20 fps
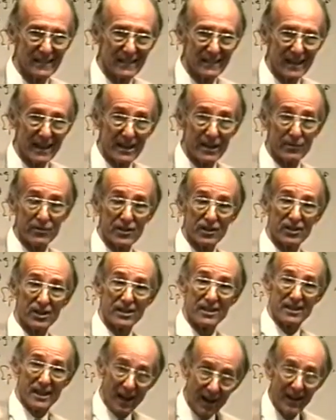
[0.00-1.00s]
And if the
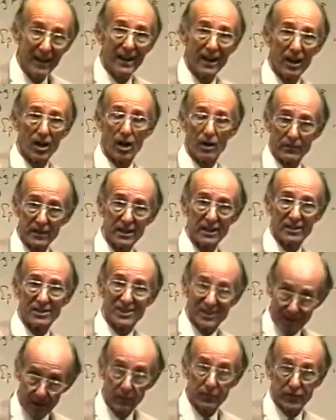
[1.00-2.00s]
denial of it is
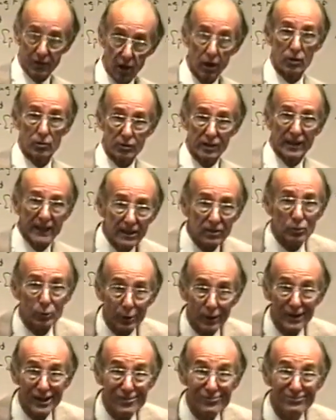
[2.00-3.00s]

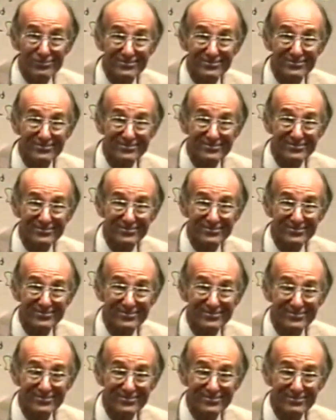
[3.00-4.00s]
self-contradictory,
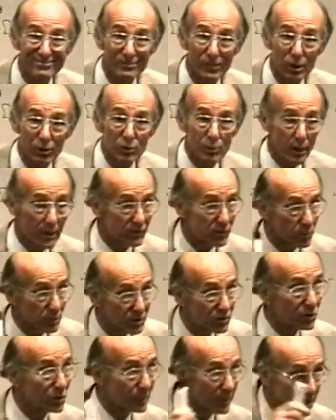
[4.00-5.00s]
because you have to
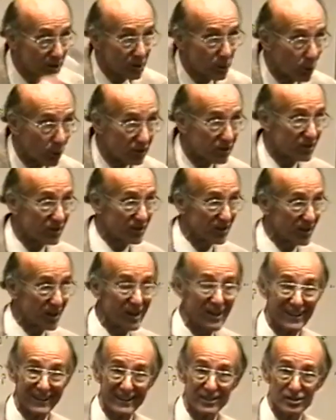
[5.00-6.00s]
assume it in order to
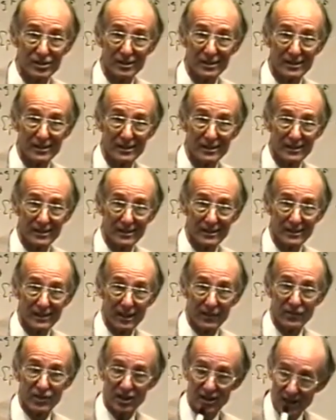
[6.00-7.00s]
deny it,
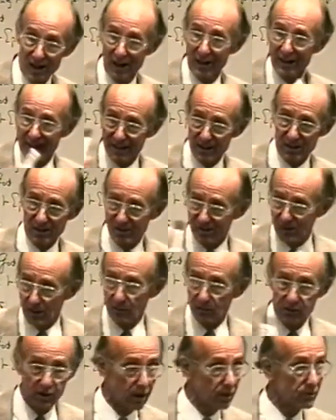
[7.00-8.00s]
if denying it is
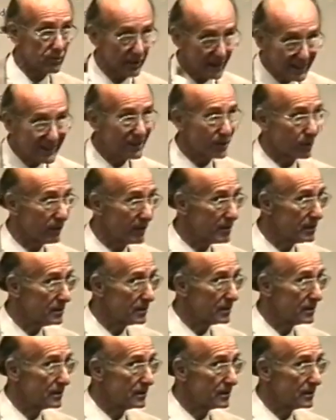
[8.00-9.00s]
self-contradictory,
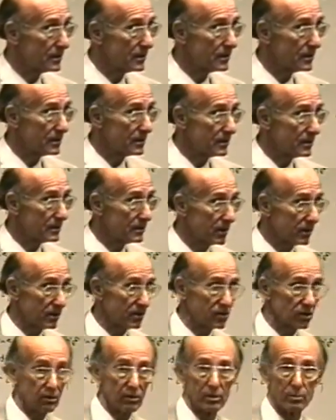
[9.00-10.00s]
then
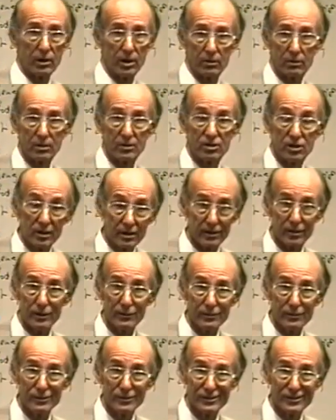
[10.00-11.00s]
there's only one
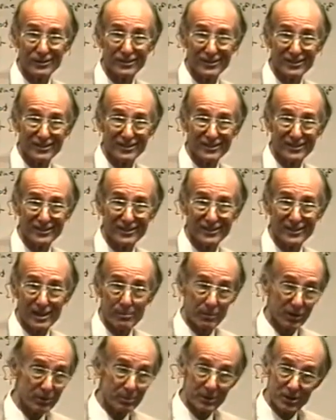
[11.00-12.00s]
alternative. It
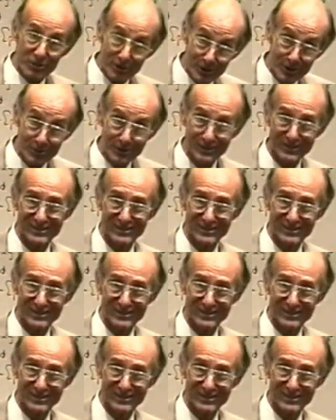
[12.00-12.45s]
must be true.